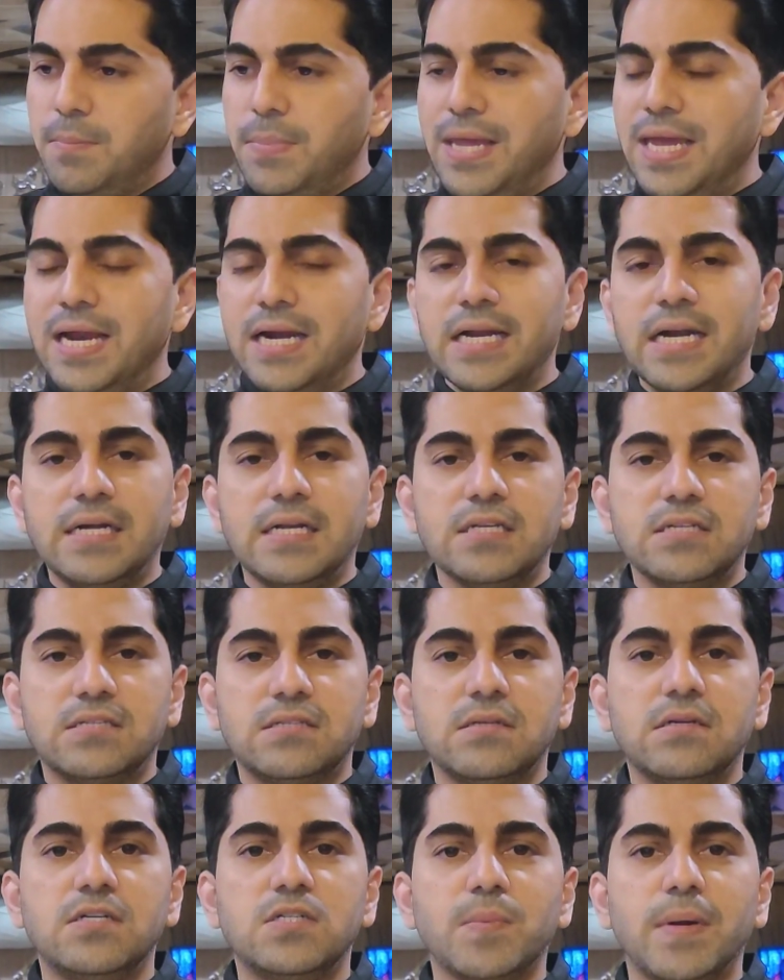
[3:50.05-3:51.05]
Being a
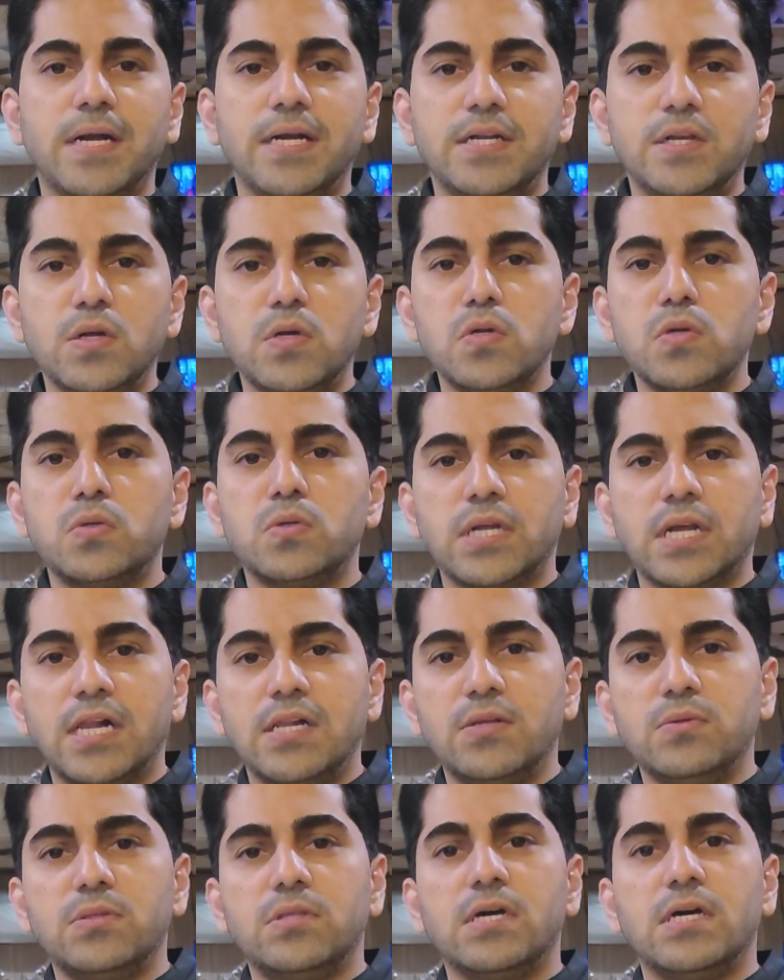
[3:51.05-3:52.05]
dentist, it's my duty to
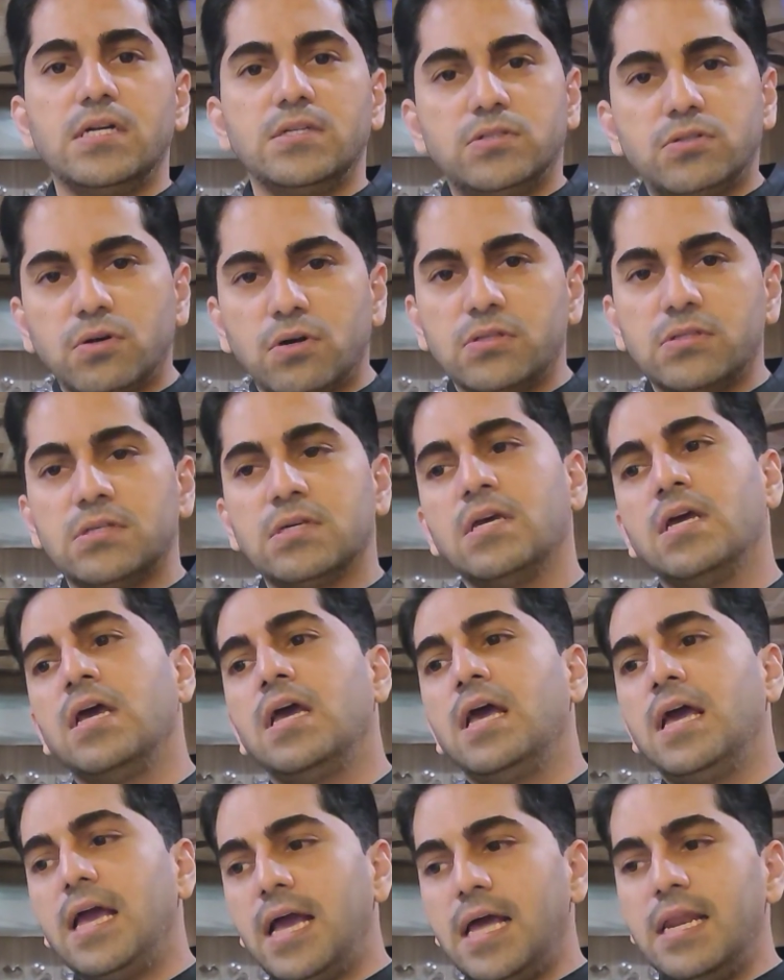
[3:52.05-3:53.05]
tell you the truth
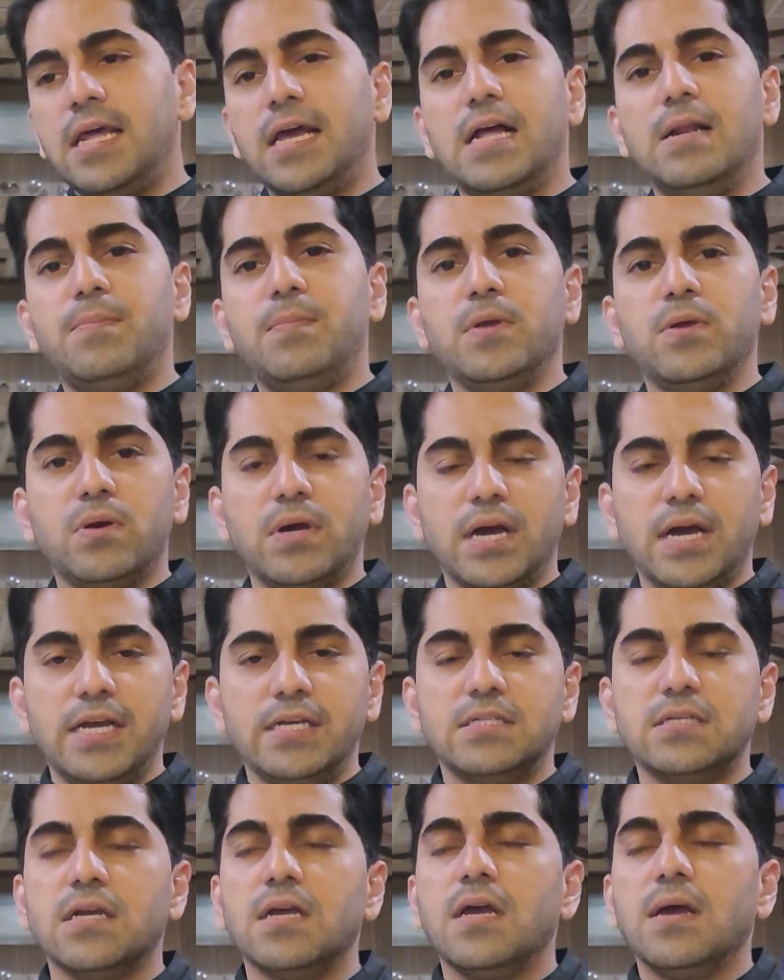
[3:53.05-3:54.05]
and helping you
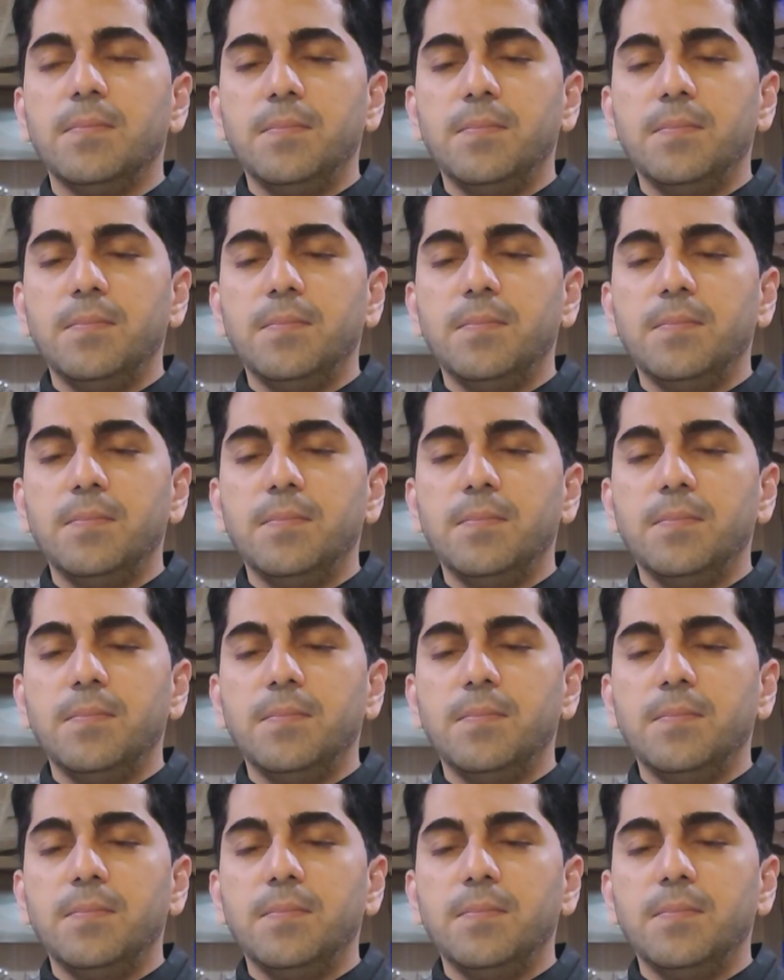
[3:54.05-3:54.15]
guys.